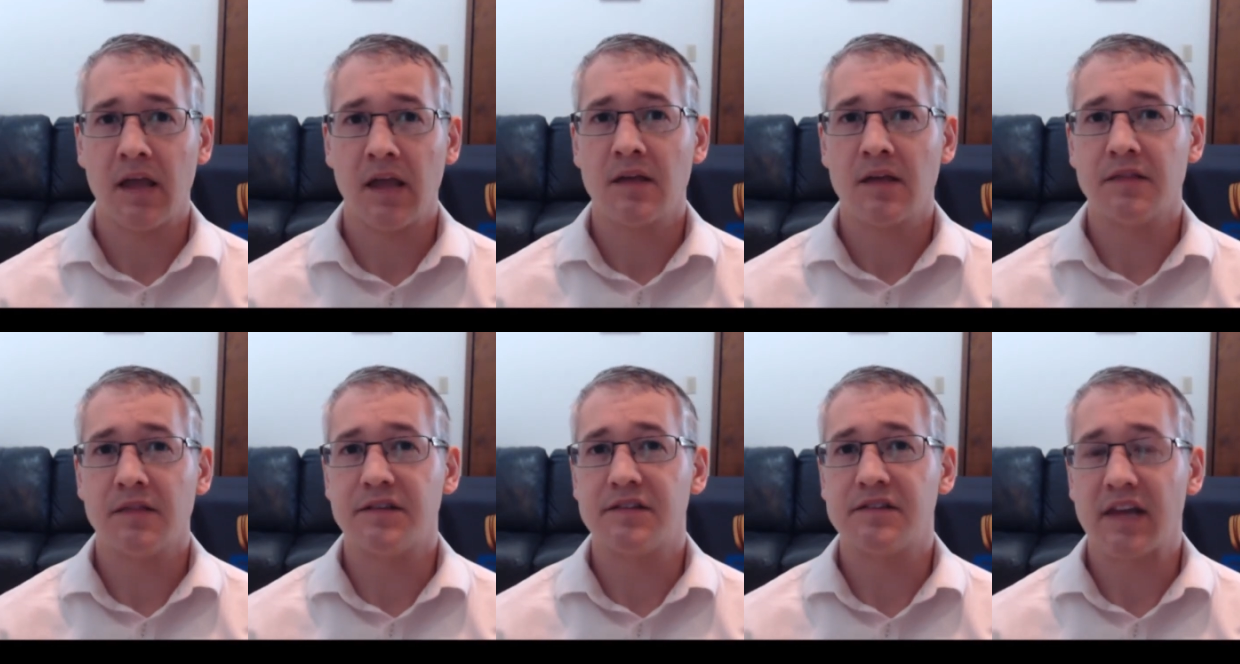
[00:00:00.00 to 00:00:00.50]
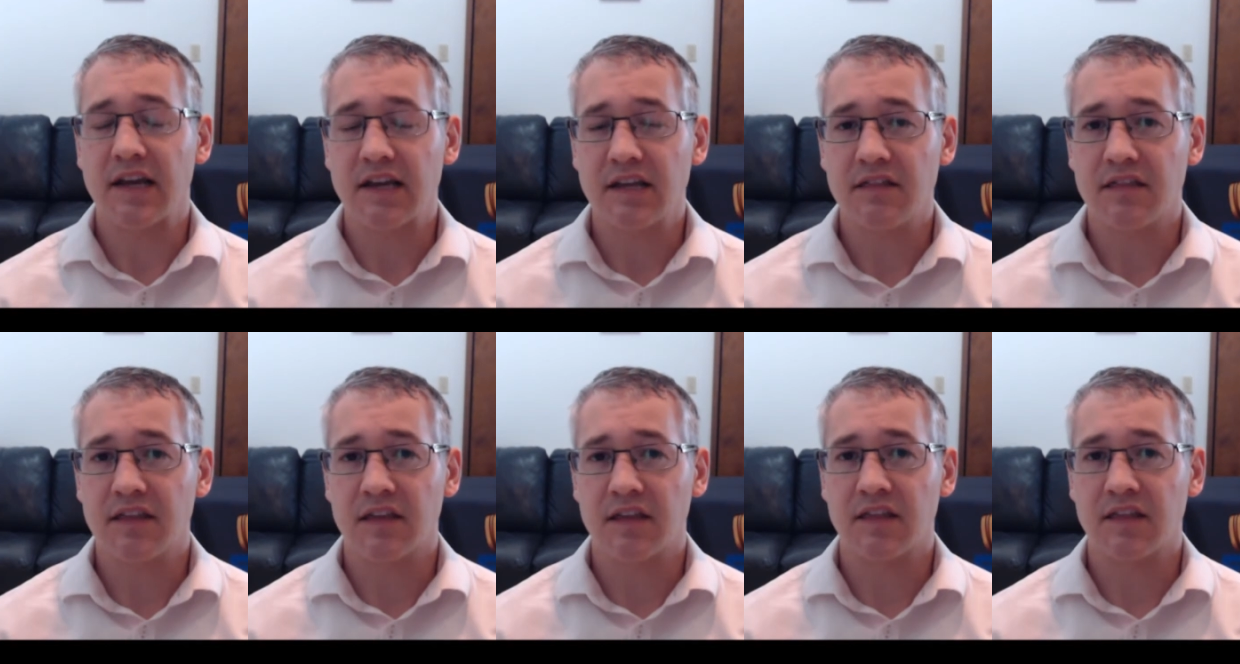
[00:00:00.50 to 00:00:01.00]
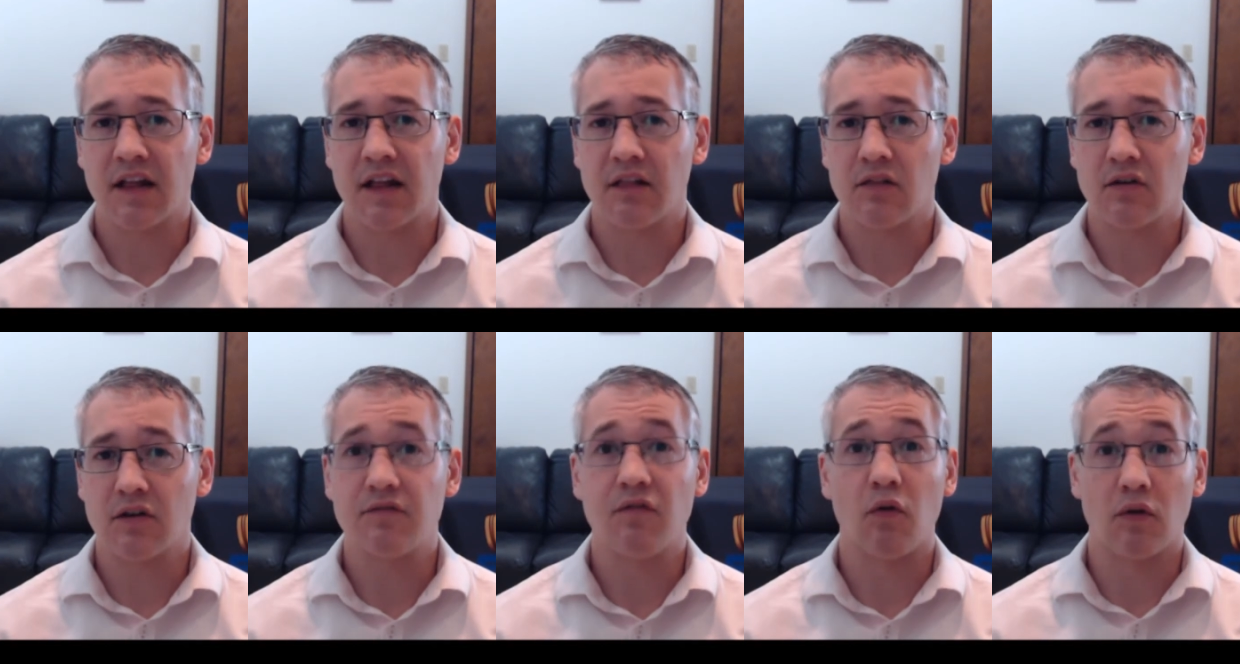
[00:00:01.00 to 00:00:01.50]
The second thing that I
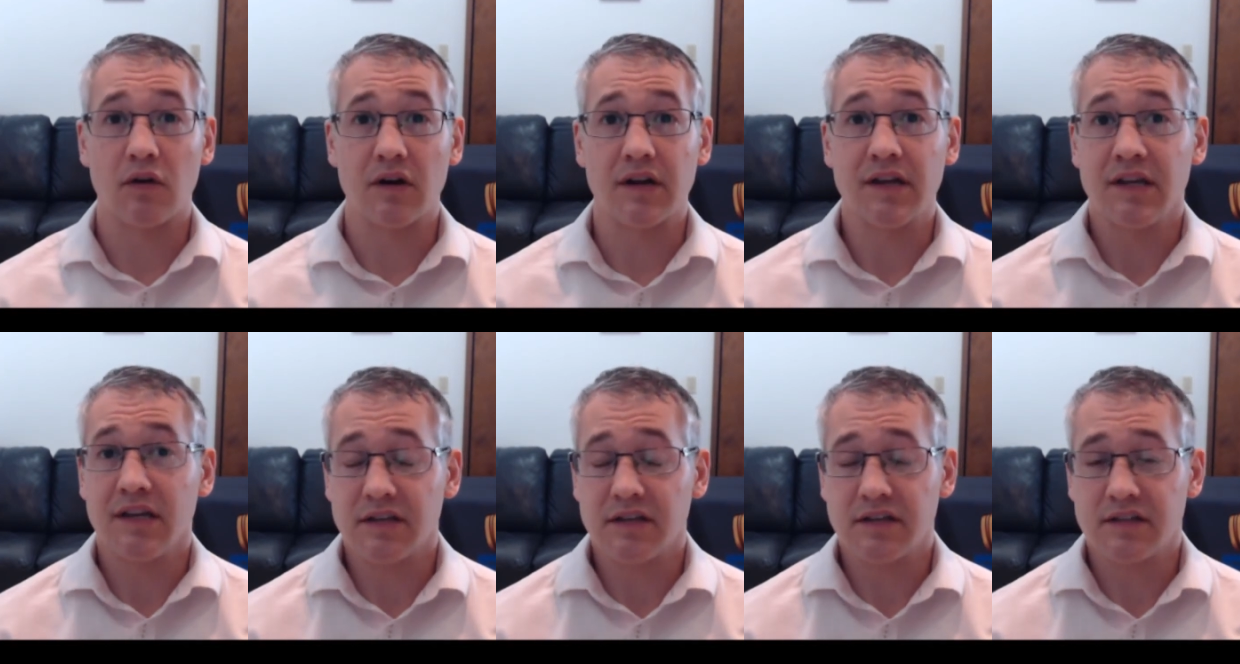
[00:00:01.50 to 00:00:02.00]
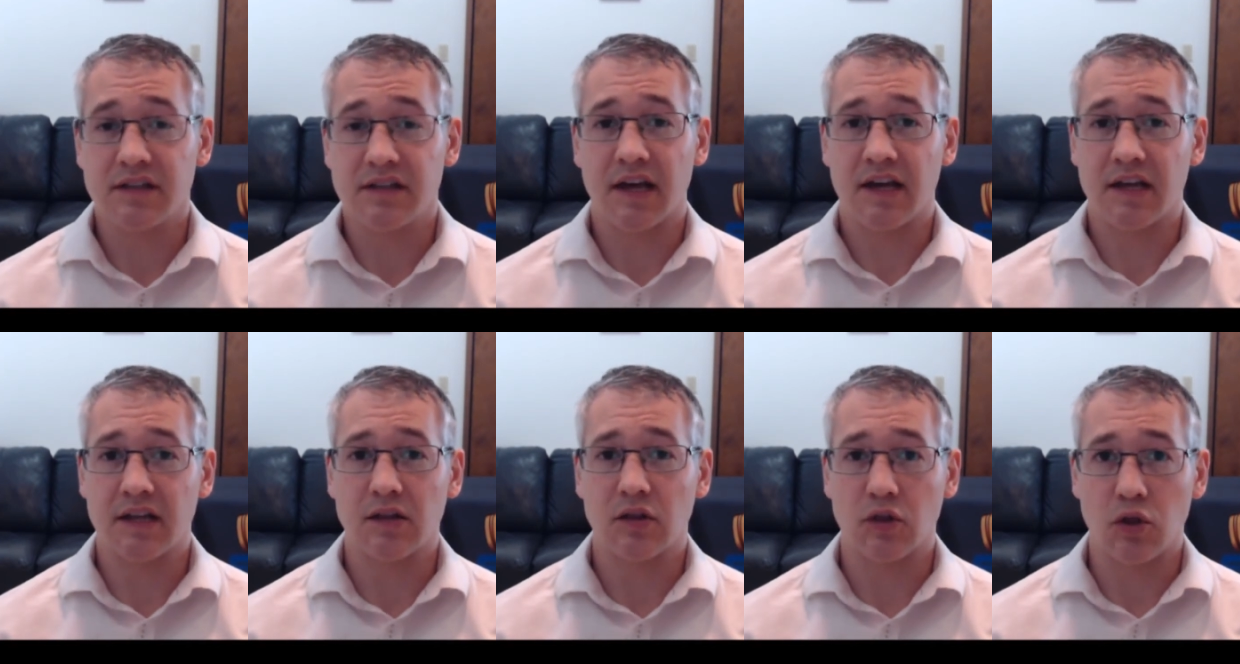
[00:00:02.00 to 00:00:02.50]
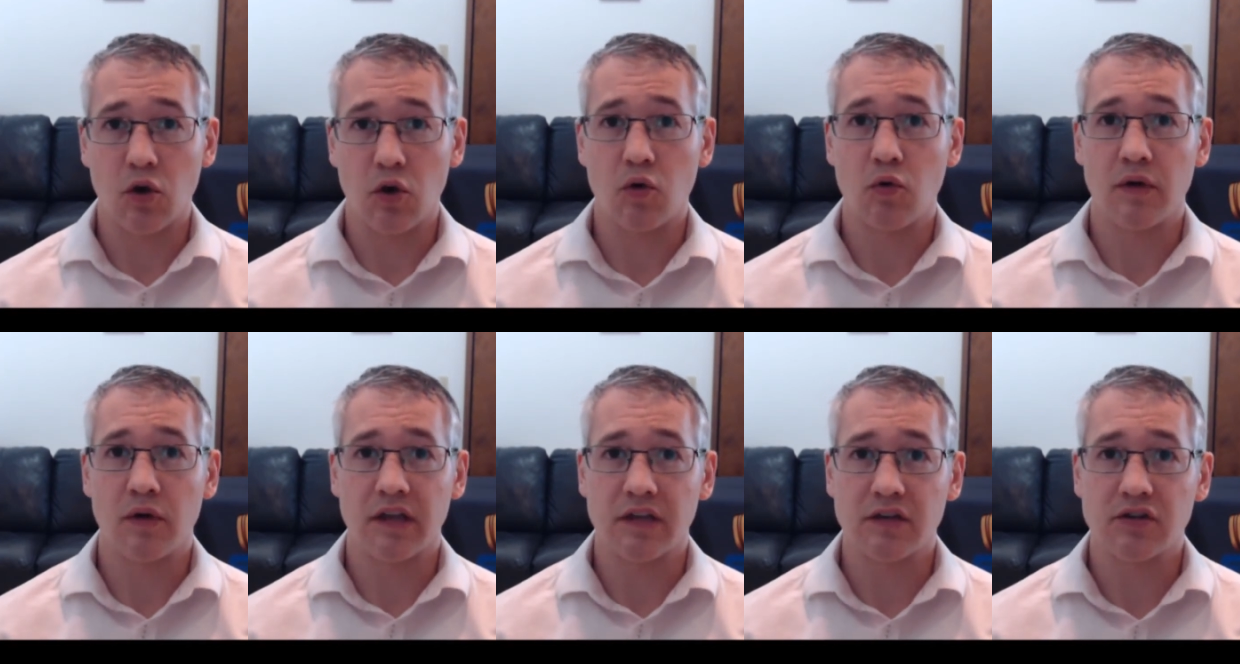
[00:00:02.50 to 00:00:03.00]
look for is that low
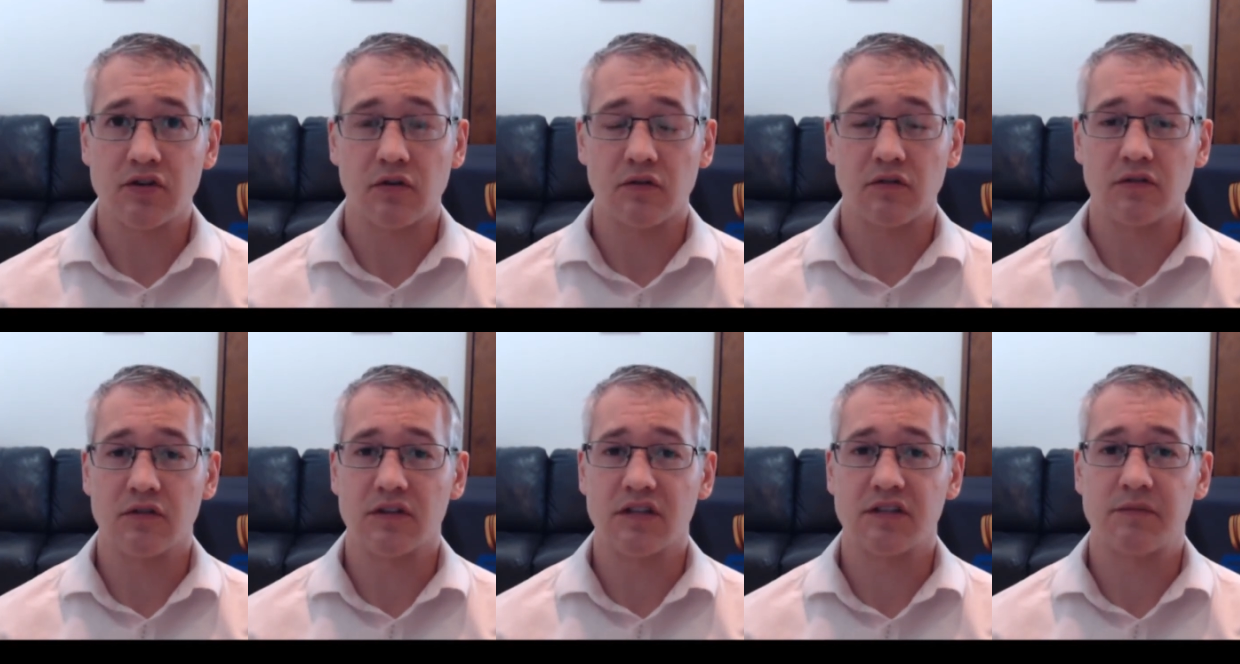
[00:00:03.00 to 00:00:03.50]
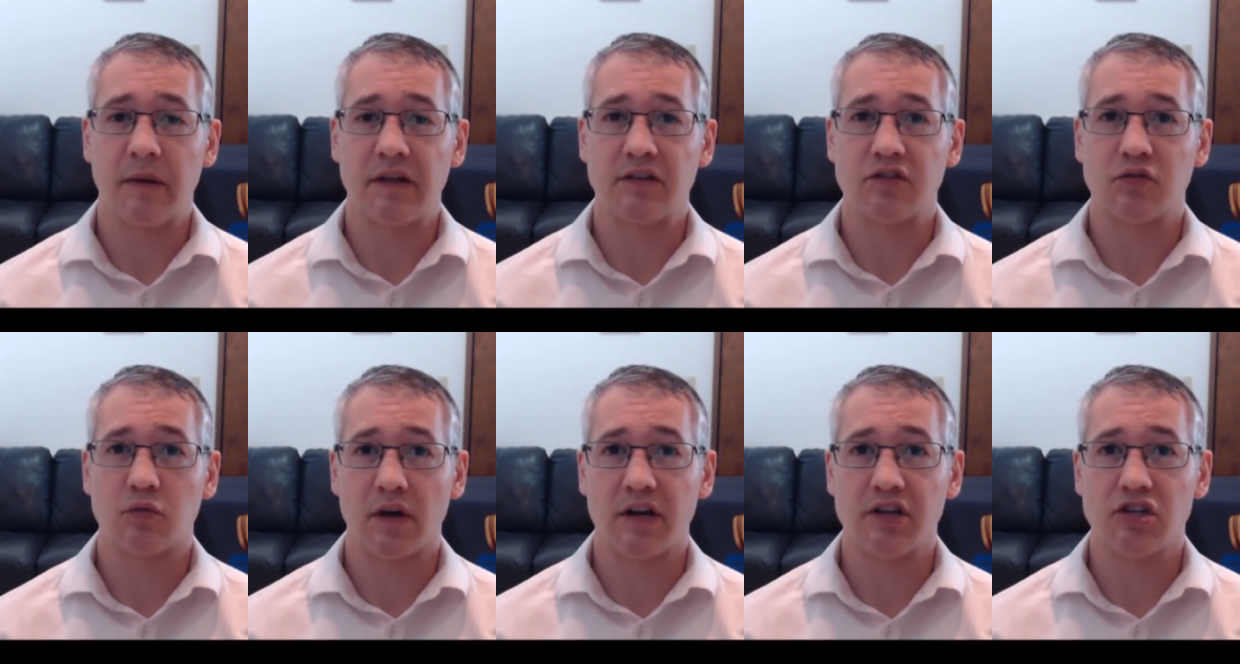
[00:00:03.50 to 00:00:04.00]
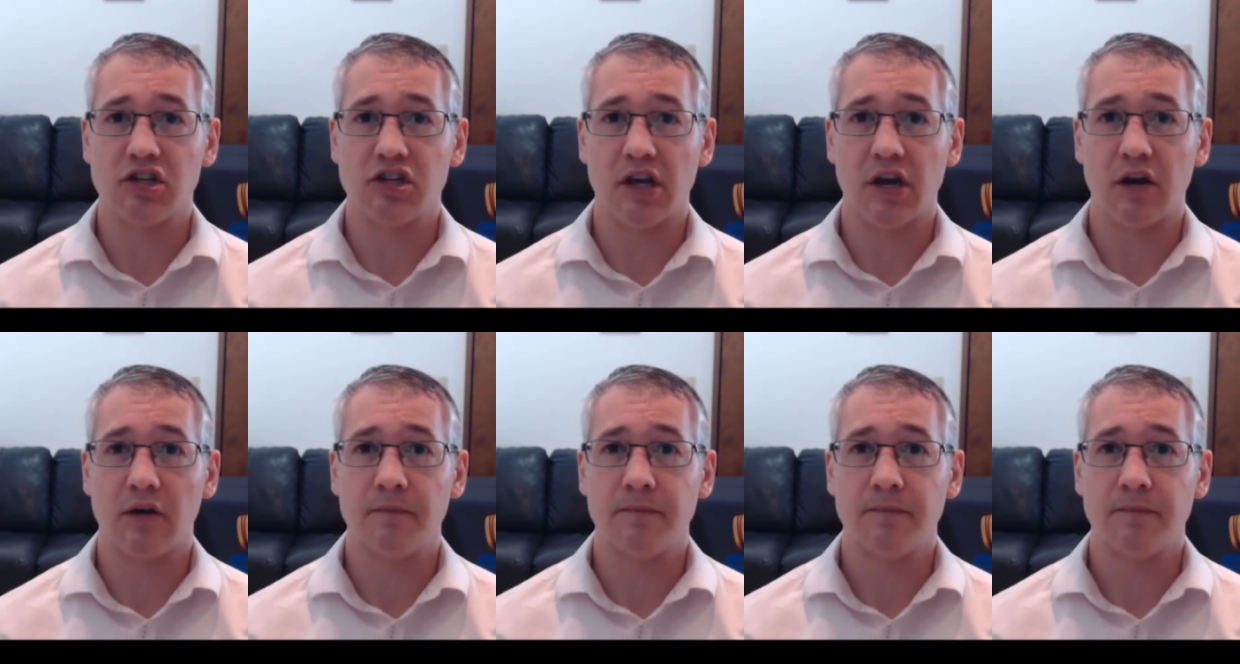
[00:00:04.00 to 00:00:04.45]
internal expense ratio.